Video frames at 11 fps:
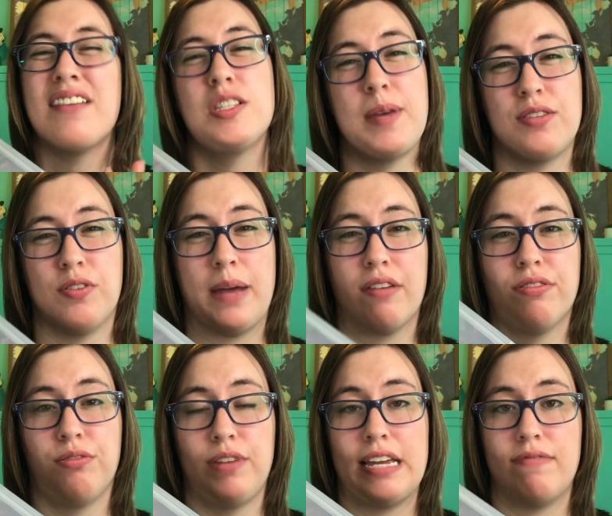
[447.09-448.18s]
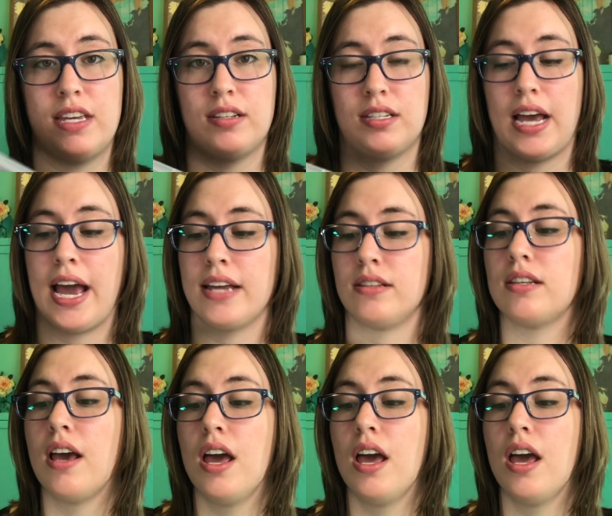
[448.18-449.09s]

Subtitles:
space for about 3 of these size.